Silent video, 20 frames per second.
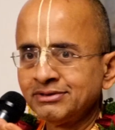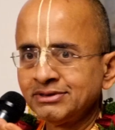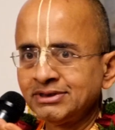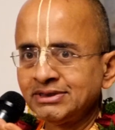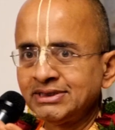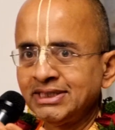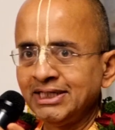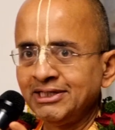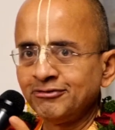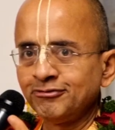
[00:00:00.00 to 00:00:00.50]

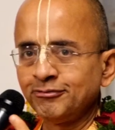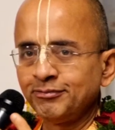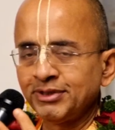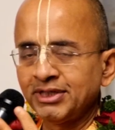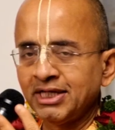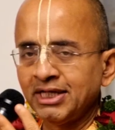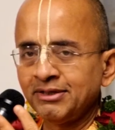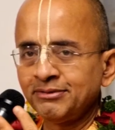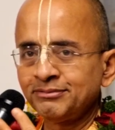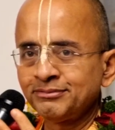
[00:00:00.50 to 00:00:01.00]
Steve
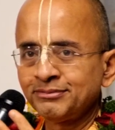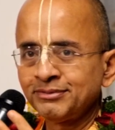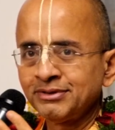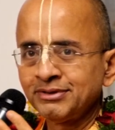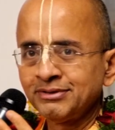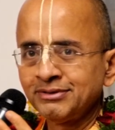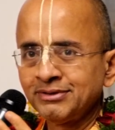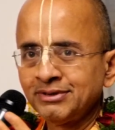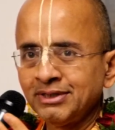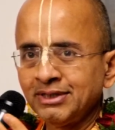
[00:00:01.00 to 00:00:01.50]
became
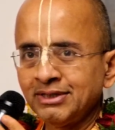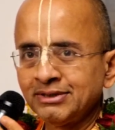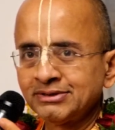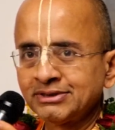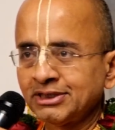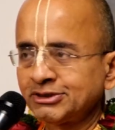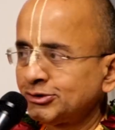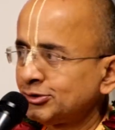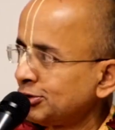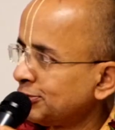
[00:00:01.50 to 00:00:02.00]

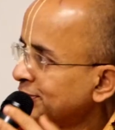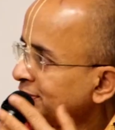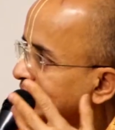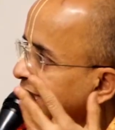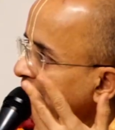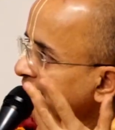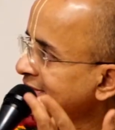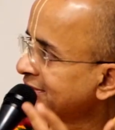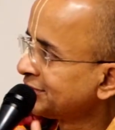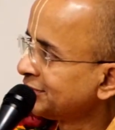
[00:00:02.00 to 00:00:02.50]

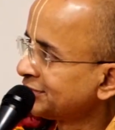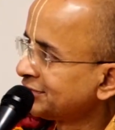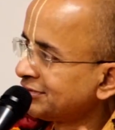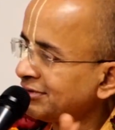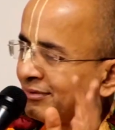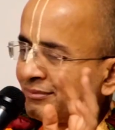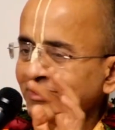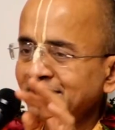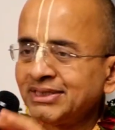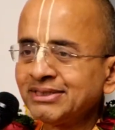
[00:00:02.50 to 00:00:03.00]
Satsvarupadas
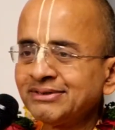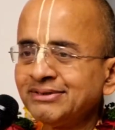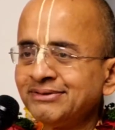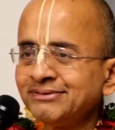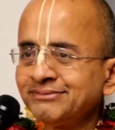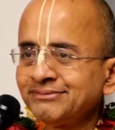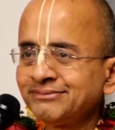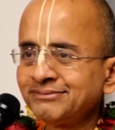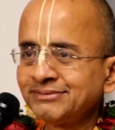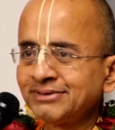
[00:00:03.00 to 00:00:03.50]

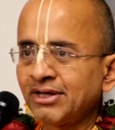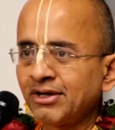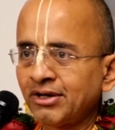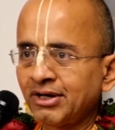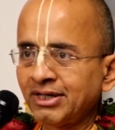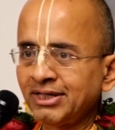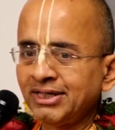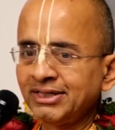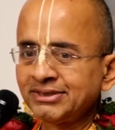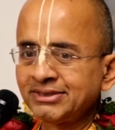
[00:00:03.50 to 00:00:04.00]
Goswami. They
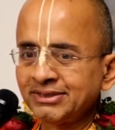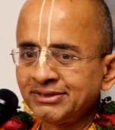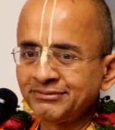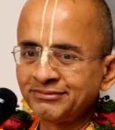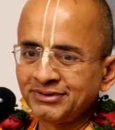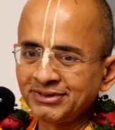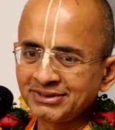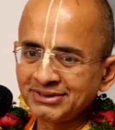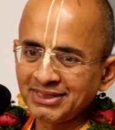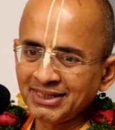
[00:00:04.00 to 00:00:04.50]
all are later
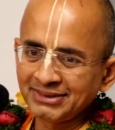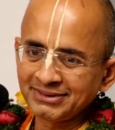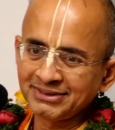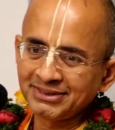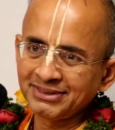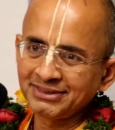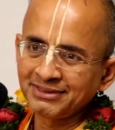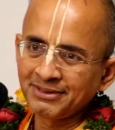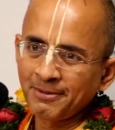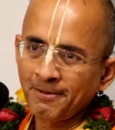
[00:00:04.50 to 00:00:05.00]
devotees like
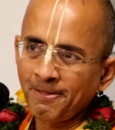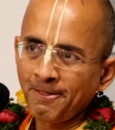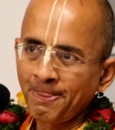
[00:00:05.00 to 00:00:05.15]
that.